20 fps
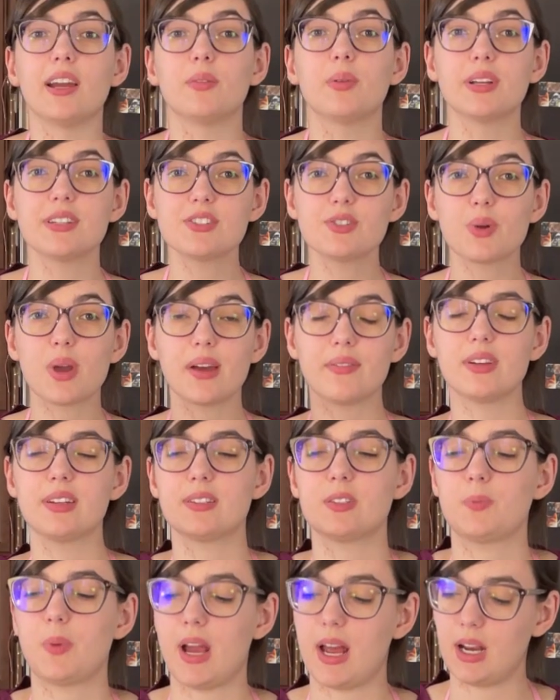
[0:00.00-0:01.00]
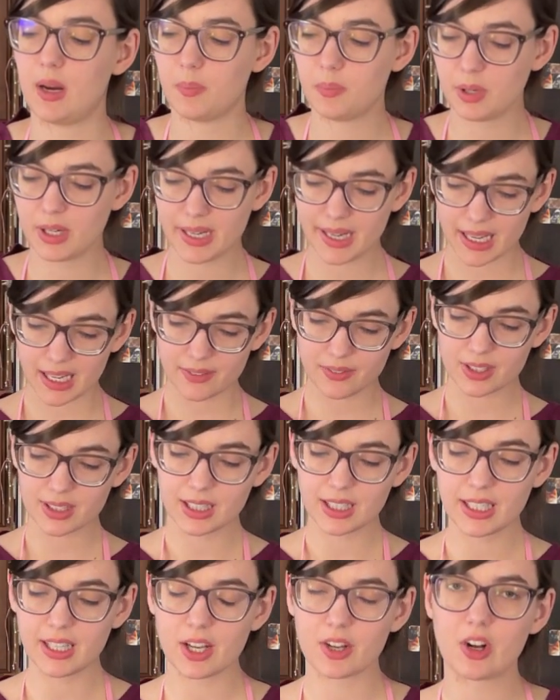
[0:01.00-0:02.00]
once you have it spread pretty
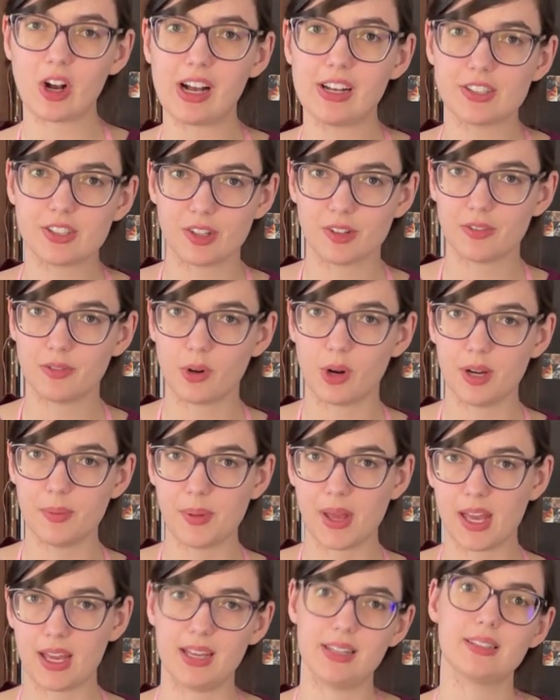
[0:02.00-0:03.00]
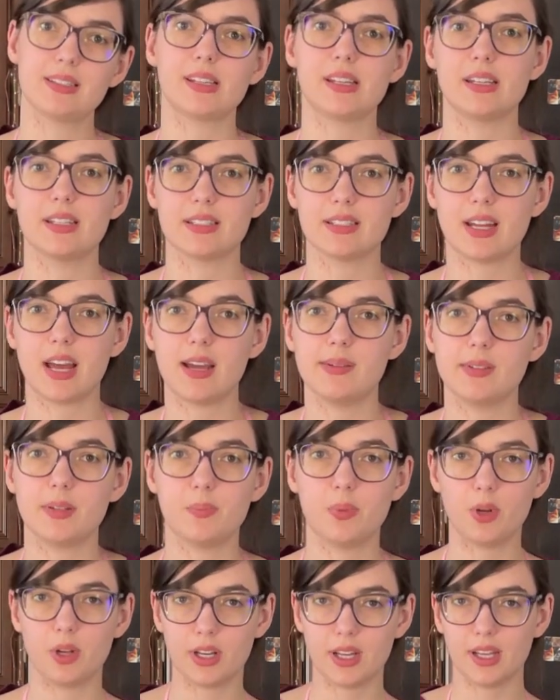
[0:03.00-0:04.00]
evenly across your 4 pans, it is time to
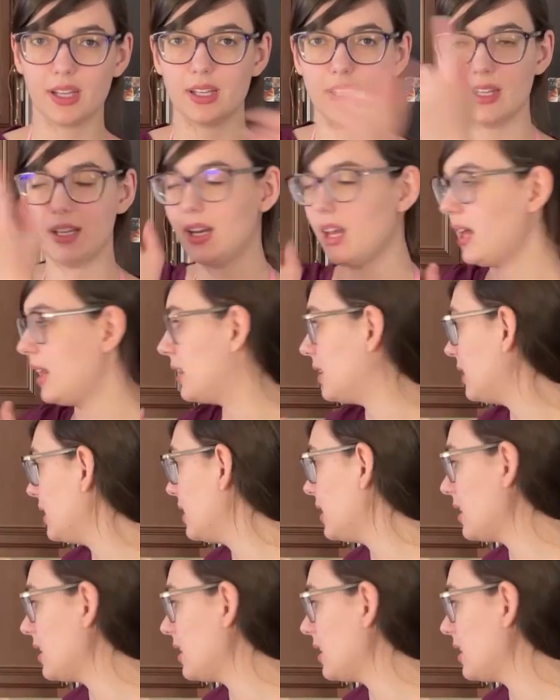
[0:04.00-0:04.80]
put it in the